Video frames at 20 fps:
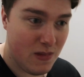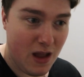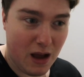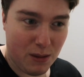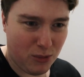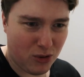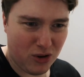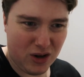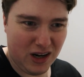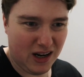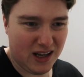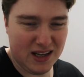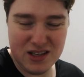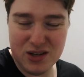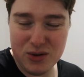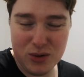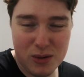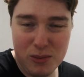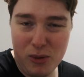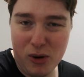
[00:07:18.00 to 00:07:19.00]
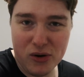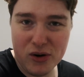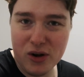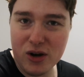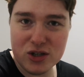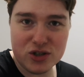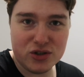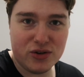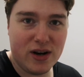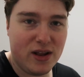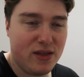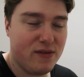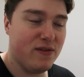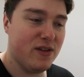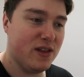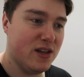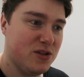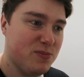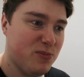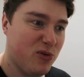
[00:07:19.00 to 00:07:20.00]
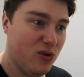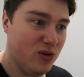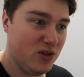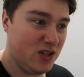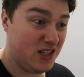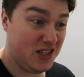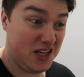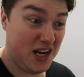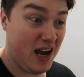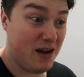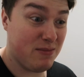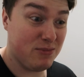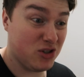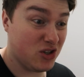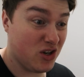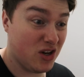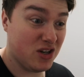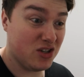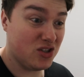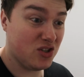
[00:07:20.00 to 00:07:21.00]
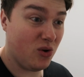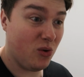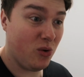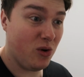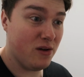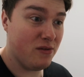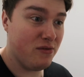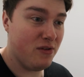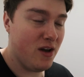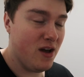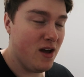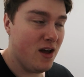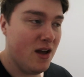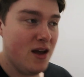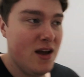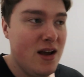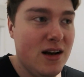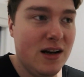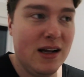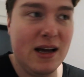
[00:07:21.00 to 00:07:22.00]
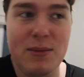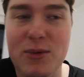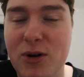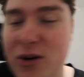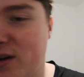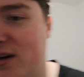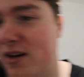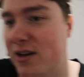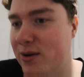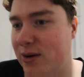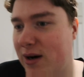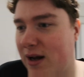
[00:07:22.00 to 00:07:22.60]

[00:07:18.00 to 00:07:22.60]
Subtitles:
not gonna like do a montage or anything for this process. Like, I'm just gonna sort of like, I'm not gonna do